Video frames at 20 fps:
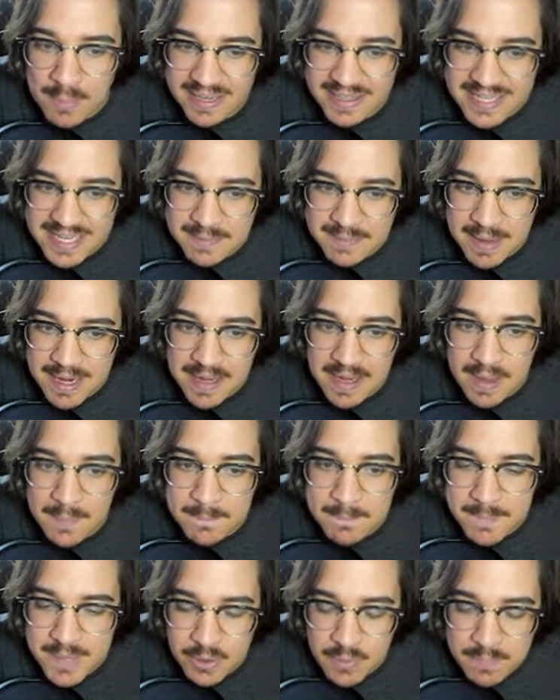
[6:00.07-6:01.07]
teammate
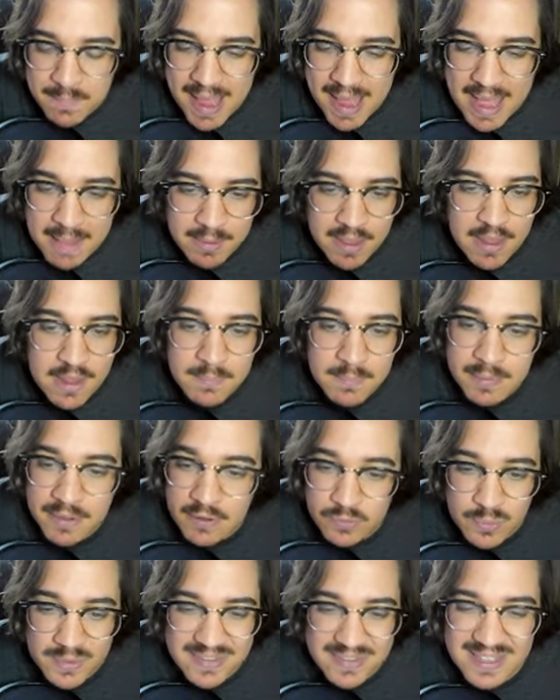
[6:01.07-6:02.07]
middle map,
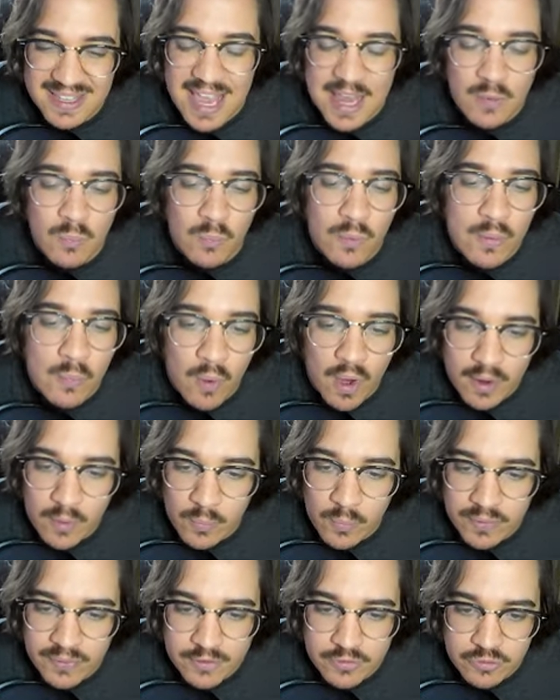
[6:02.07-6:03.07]
because once again, we want to
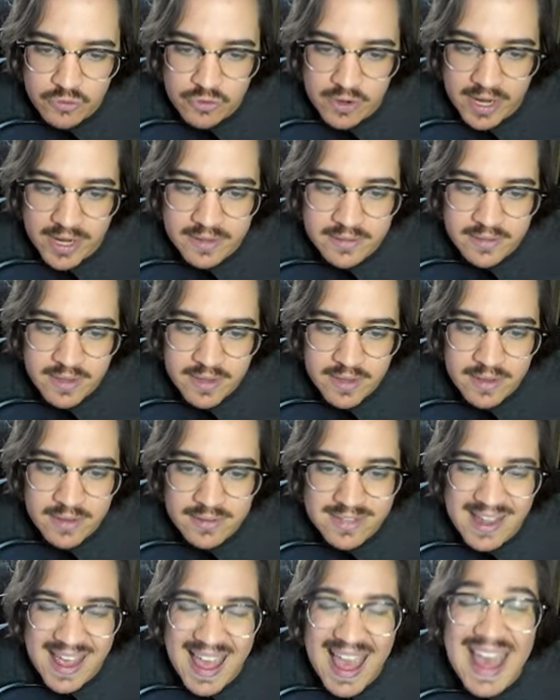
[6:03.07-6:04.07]
win these trades
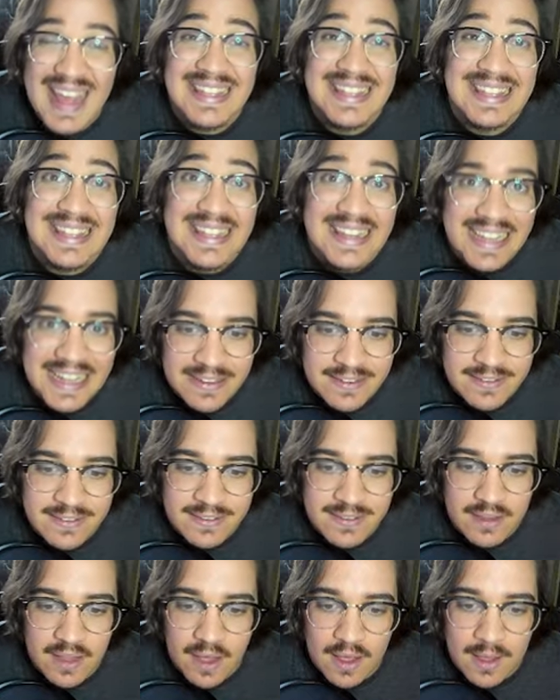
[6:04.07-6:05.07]
to at
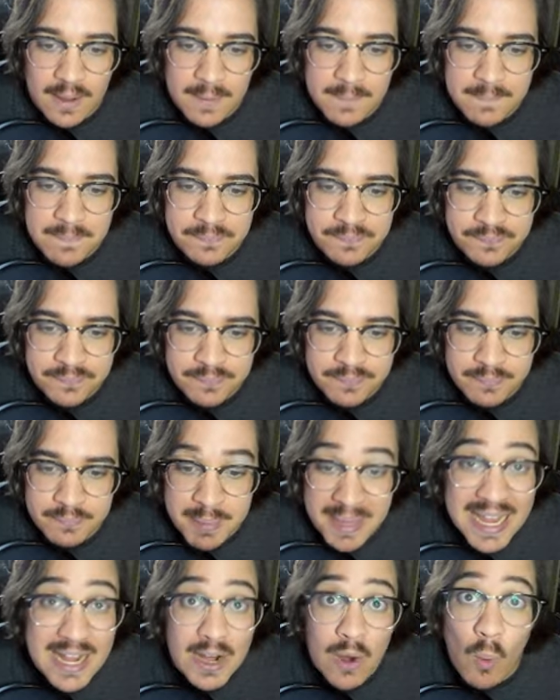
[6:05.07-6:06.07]
least be
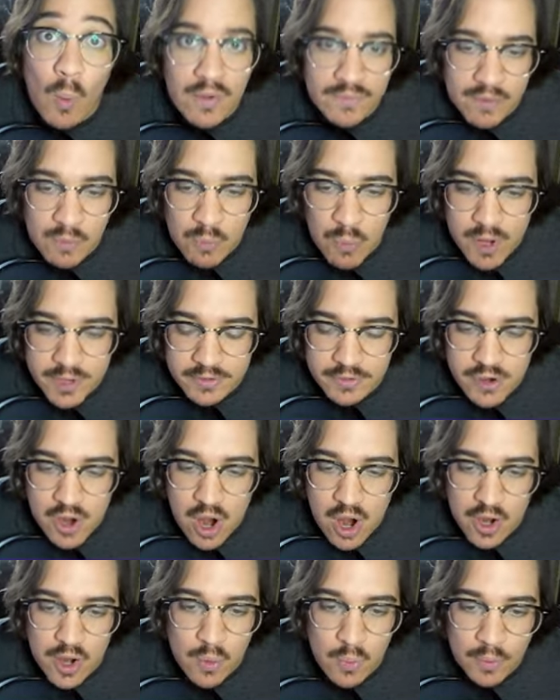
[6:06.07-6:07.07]
in a 1v1
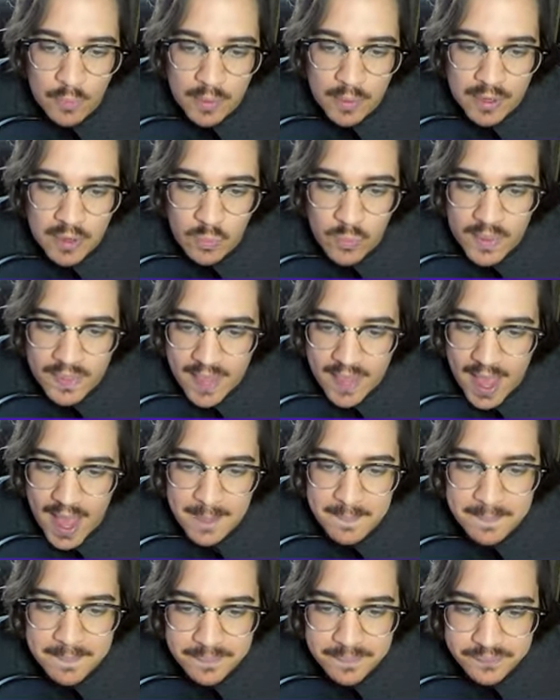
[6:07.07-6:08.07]
scenario where we can win that.
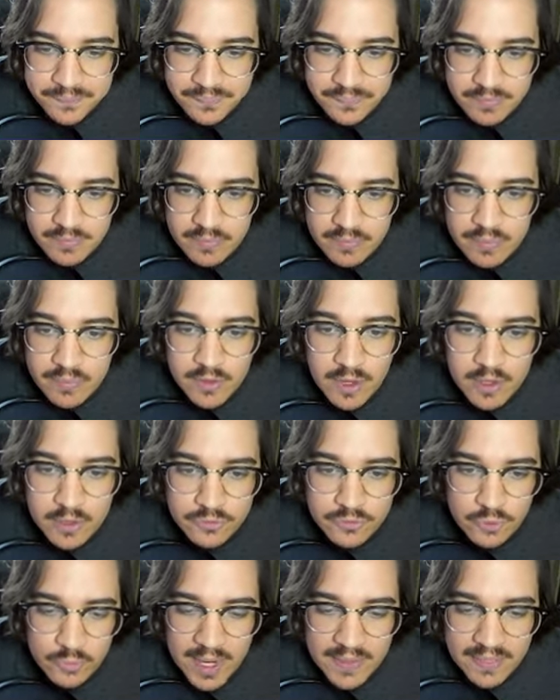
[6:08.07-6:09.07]

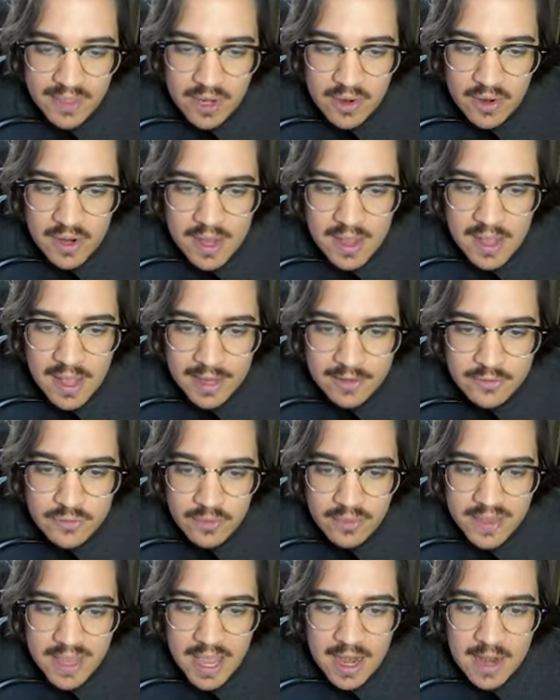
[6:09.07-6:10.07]
So right there, I
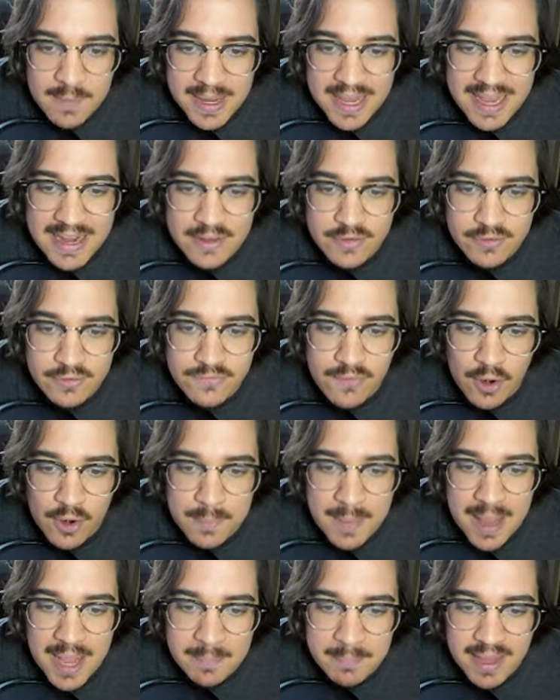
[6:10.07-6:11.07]
saw the enemy in his far
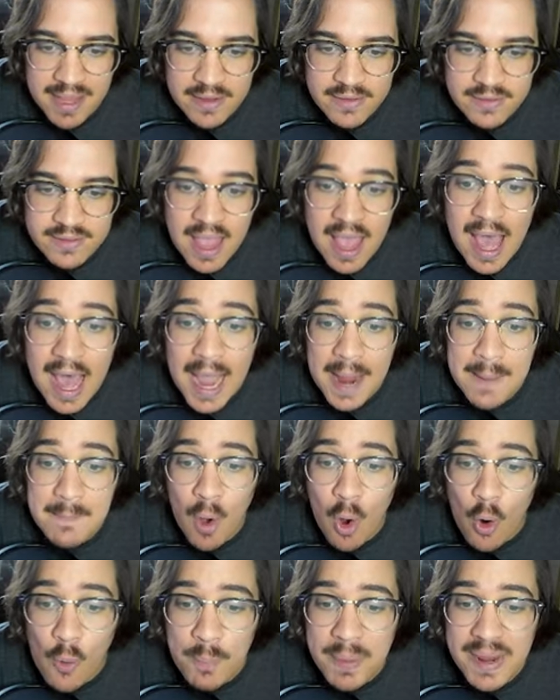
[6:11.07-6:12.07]
back base. I'm
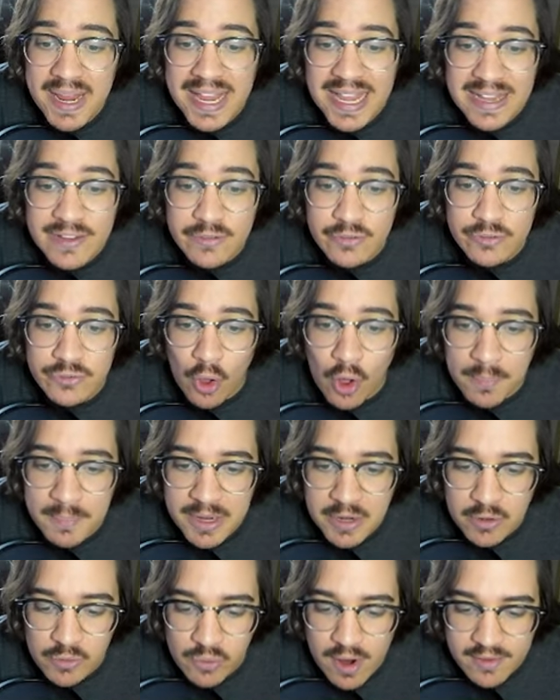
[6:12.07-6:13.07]
hoping he saw
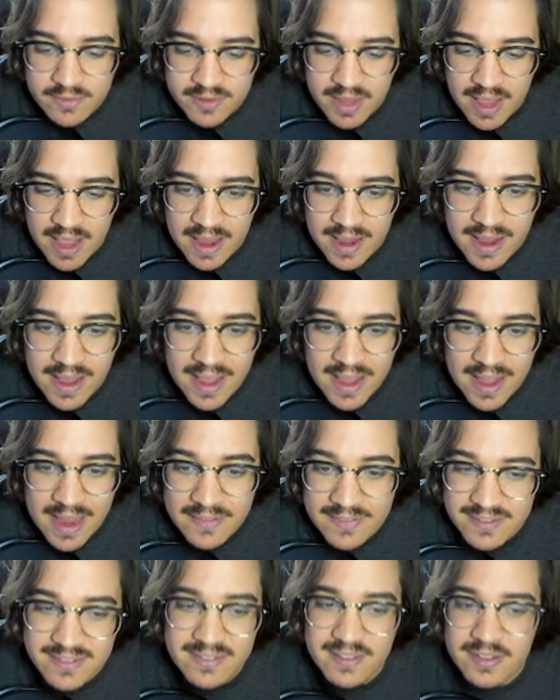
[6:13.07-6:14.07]
me cross A,
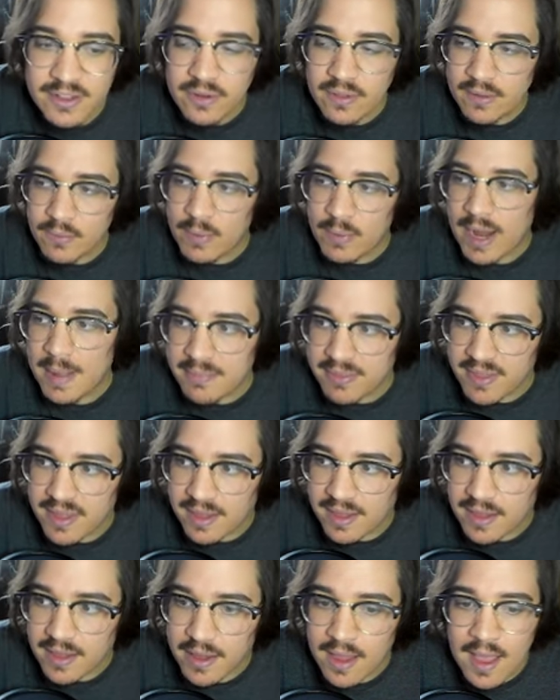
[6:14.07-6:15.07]
and this is literally what I'm
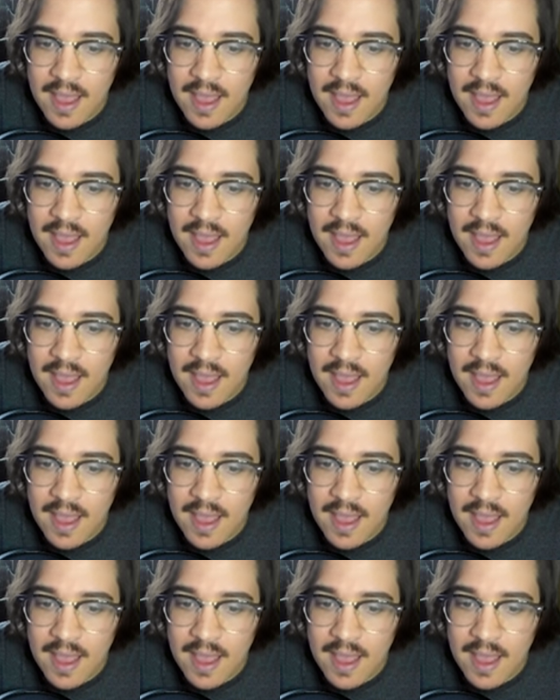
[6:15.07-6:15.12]
thinking.